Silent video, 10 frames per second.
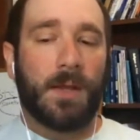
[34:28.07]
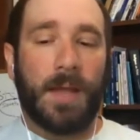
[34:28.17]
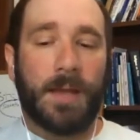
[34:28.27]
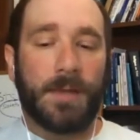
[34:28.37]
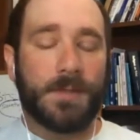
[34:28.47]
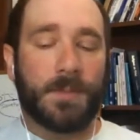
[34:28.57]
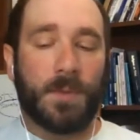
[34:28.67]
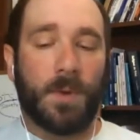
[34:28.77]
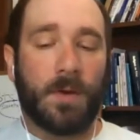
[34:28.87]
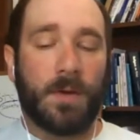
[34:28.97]
And it's
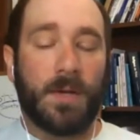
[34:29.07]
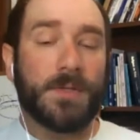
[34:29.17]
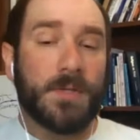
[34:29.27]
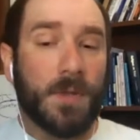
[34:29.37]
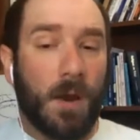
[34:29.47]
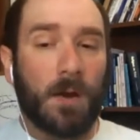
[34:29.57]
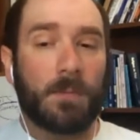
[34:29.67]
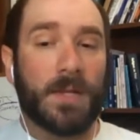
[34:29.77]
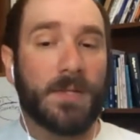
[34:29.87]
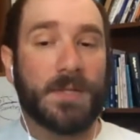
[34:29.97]
something where it's it's hard
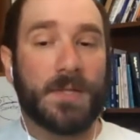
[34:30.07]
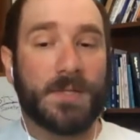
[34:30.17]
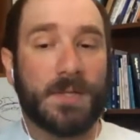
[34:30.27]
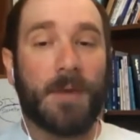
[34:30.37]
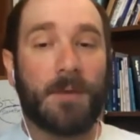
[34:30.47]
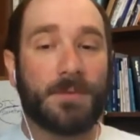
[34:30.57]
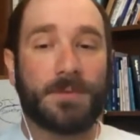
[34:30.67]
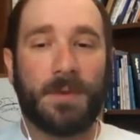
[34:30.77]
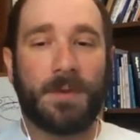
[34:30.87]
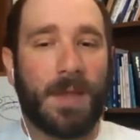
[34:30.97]
because it
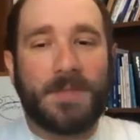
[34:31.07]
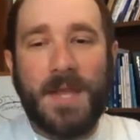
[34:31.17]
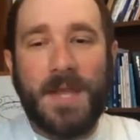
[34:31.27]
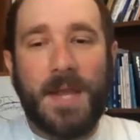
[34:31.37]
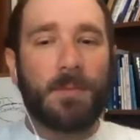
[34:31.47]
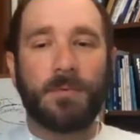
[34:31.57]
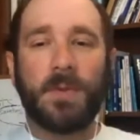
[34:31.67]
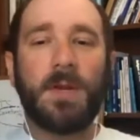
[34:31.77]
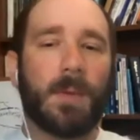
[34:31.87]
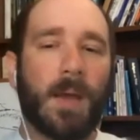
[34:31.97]
sounds it's academic
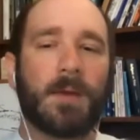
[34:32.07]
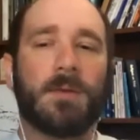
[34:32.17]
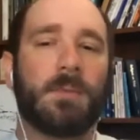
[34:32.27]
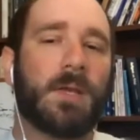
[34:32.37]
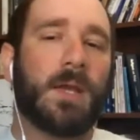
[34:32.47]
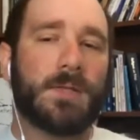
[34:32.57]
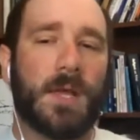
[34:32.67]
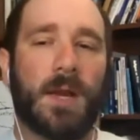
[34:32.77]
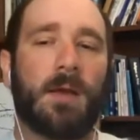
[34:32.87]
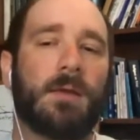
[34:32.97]
freedom. How can you be against
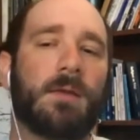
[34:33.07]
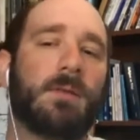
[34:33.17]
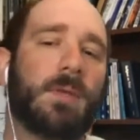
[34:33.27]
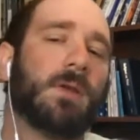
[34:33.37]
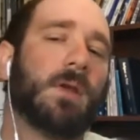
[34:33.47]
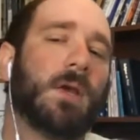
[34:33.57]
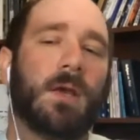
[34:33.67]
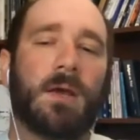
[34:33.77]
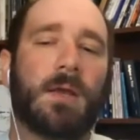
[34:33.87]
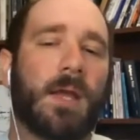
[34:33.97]
that? How can you be
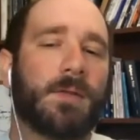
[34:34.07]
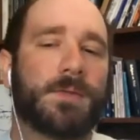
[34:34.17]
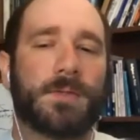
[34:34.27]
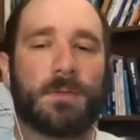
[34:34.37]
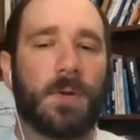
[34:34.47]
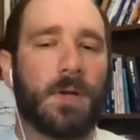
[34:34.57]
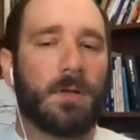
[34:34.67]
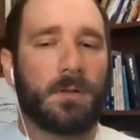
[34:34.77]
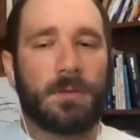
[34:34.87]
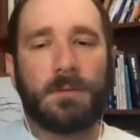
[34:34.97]
against
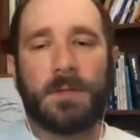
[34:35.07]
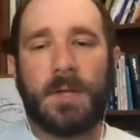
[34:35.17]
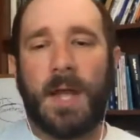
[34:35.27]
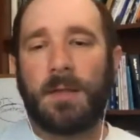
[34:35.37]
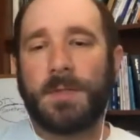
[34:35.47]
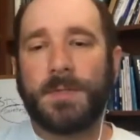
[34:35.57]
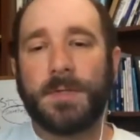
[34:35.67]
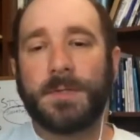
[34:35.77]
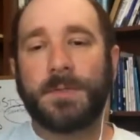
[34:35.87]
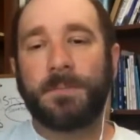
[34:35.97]
critical
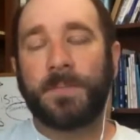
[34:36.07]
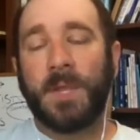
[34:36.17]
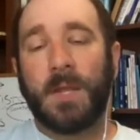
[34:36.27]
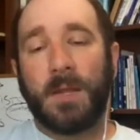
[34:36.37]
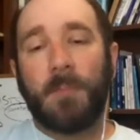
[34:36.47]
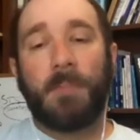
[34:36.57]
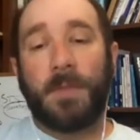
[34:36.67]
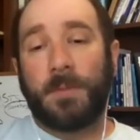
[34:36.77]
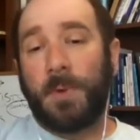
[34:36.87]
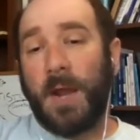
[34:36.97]
analysis.
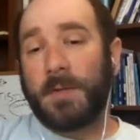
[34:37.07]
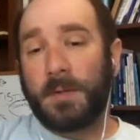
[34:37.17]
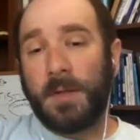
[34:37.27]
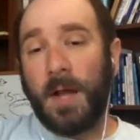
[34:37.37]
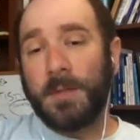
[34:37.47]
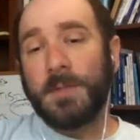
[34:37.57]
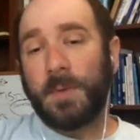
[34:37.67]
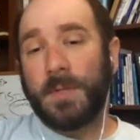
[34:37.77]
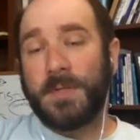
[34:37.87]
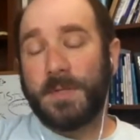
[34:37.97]
But the practical
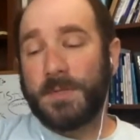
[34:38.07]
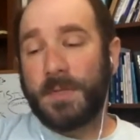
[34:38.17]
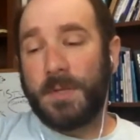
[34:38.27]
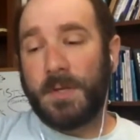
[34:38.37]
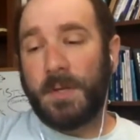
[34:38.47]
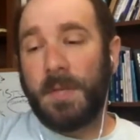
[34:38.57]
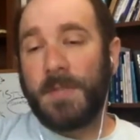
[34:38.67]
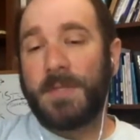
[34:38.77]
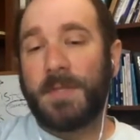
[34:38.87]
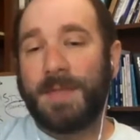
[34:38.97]
consequence is that it
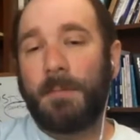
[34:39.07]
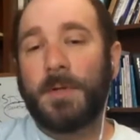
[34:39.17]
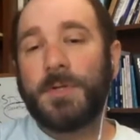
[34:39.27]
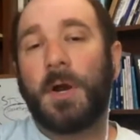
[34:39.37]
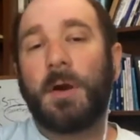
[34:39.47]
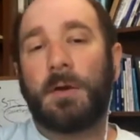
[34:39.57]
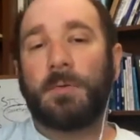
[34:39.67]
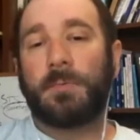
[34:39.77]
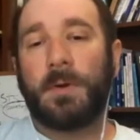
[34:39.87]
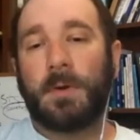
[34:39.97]
makes it that much harder
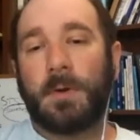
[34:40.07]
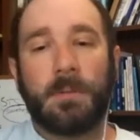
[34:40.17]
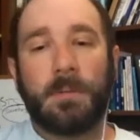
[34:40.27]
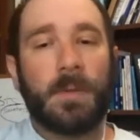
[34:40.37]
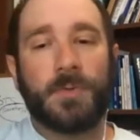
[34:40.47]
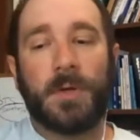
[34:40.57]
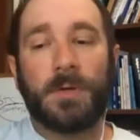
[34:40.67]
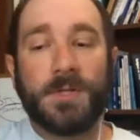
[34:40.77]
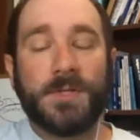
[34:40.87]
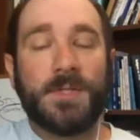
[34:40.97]
for an administrator
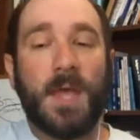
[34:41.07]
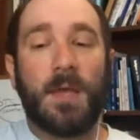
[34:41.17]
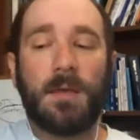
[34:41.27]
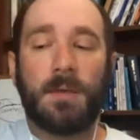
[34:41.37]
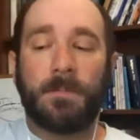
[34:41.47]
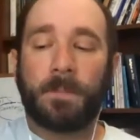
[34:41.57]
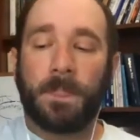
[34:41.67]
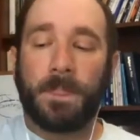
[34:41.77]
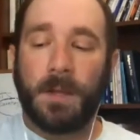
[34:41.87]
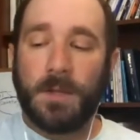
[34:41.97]
to say,
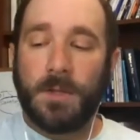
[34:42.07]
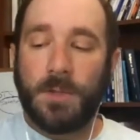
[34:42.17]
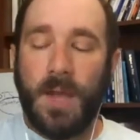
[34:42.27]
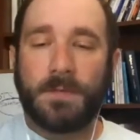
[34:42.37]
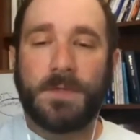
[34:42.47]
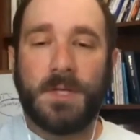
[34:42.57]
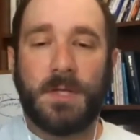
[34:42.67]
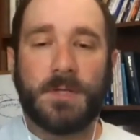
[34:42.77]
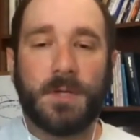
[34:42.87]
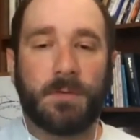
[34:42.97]
you have to
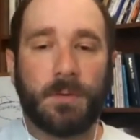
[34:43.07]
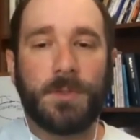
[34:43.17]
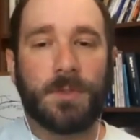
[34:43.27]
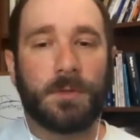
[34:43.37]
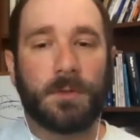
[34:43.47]
teach evolution.